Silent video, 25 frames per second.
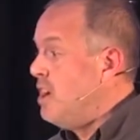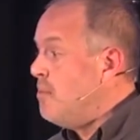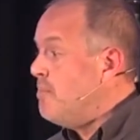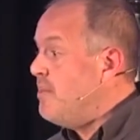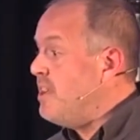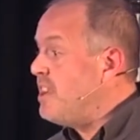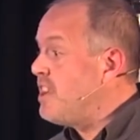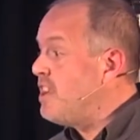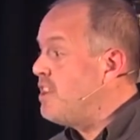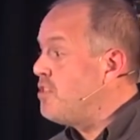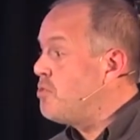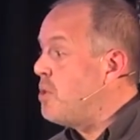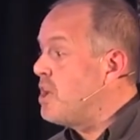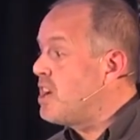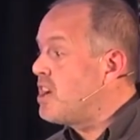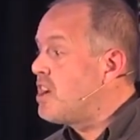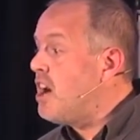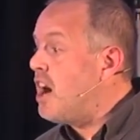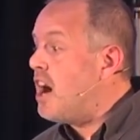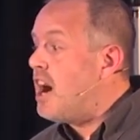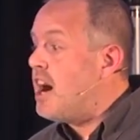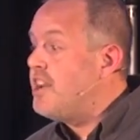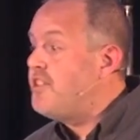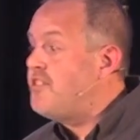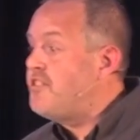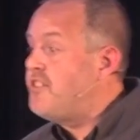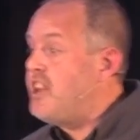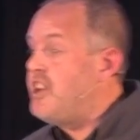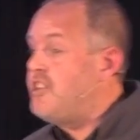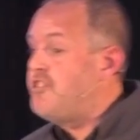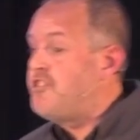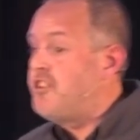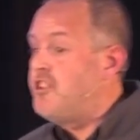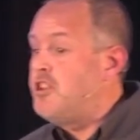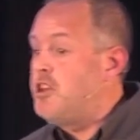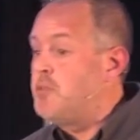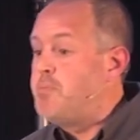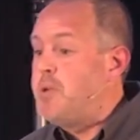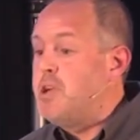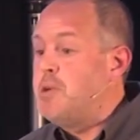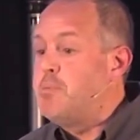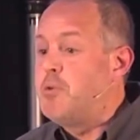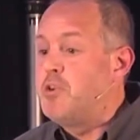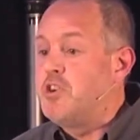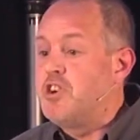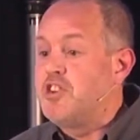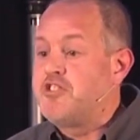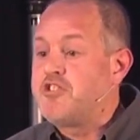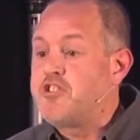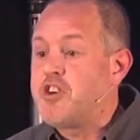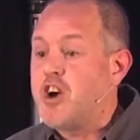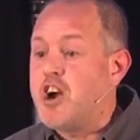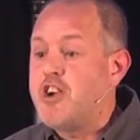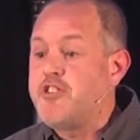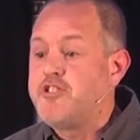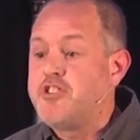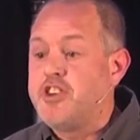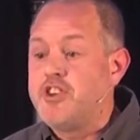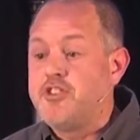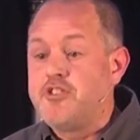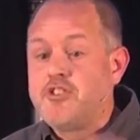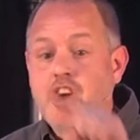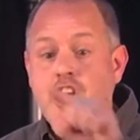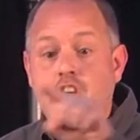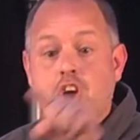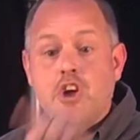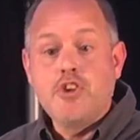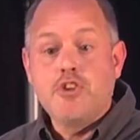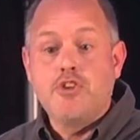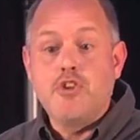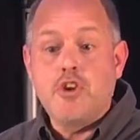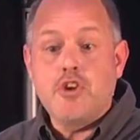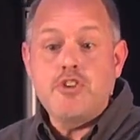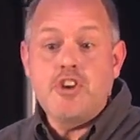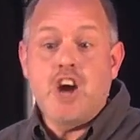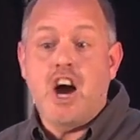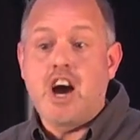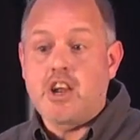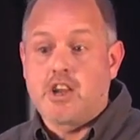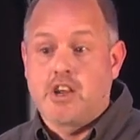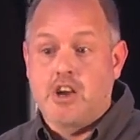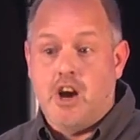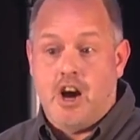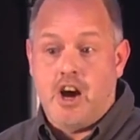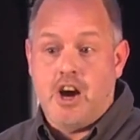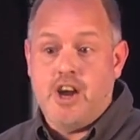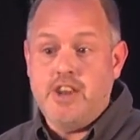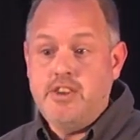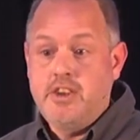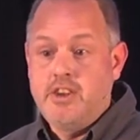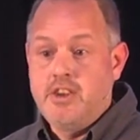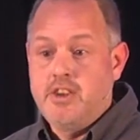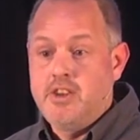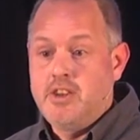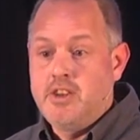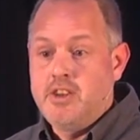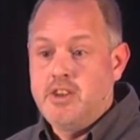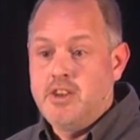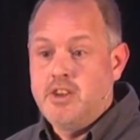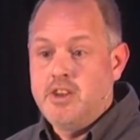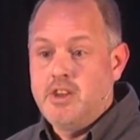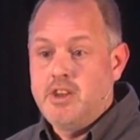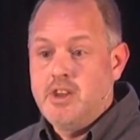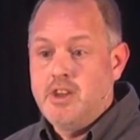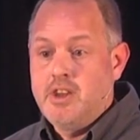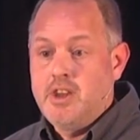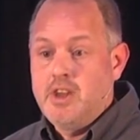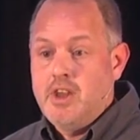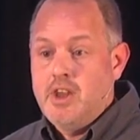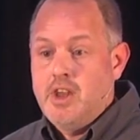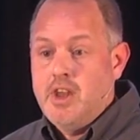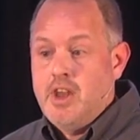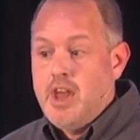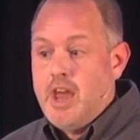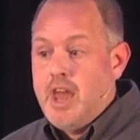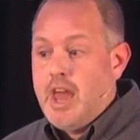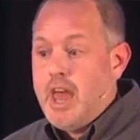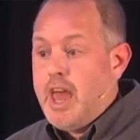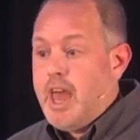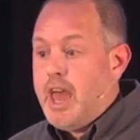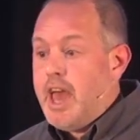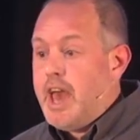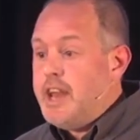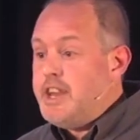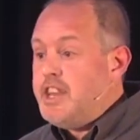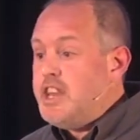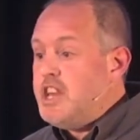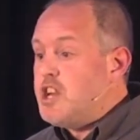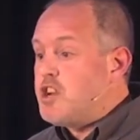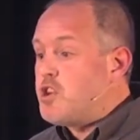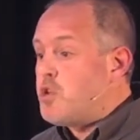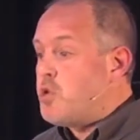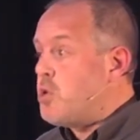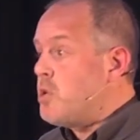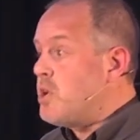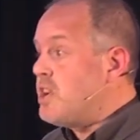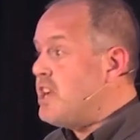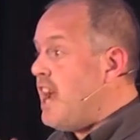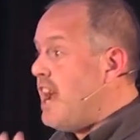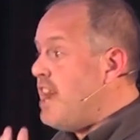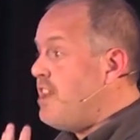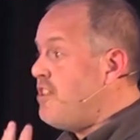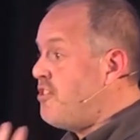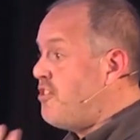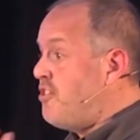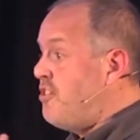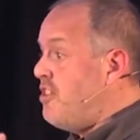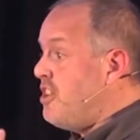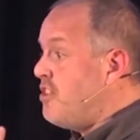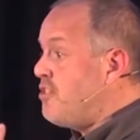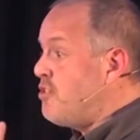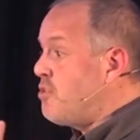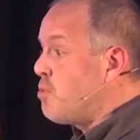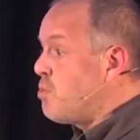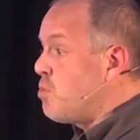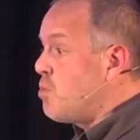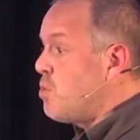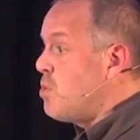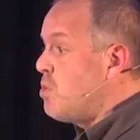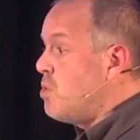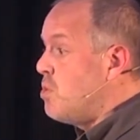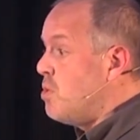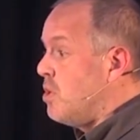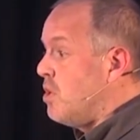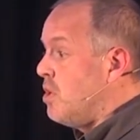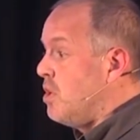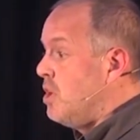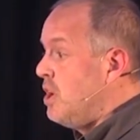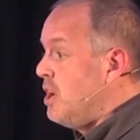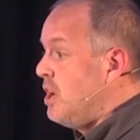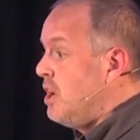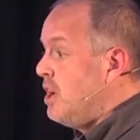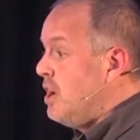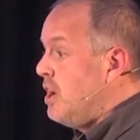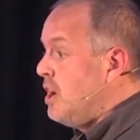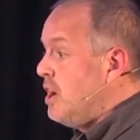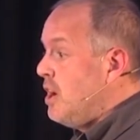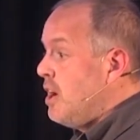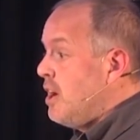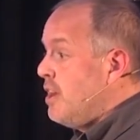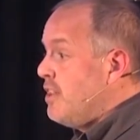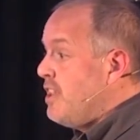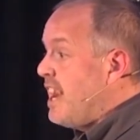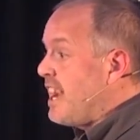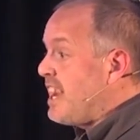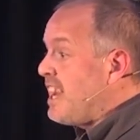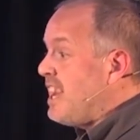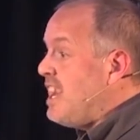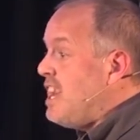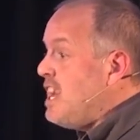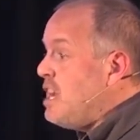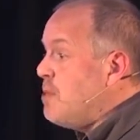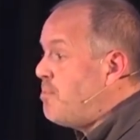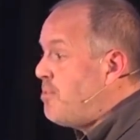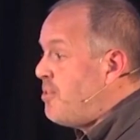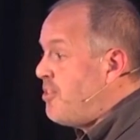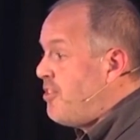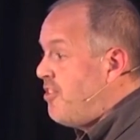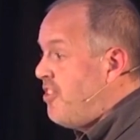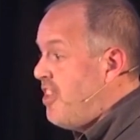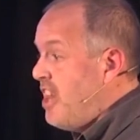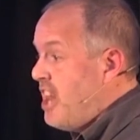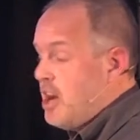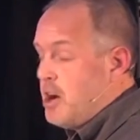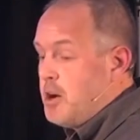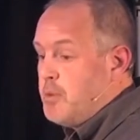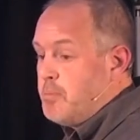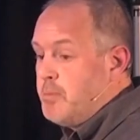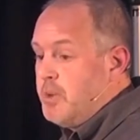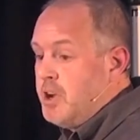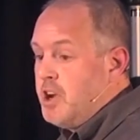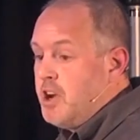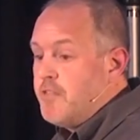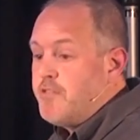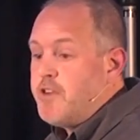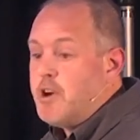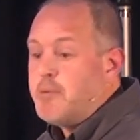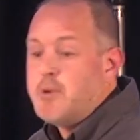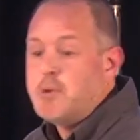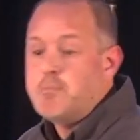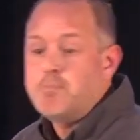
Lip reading: Because what God says to the people in charge is, you're not God. And he creates this rule that keeps them from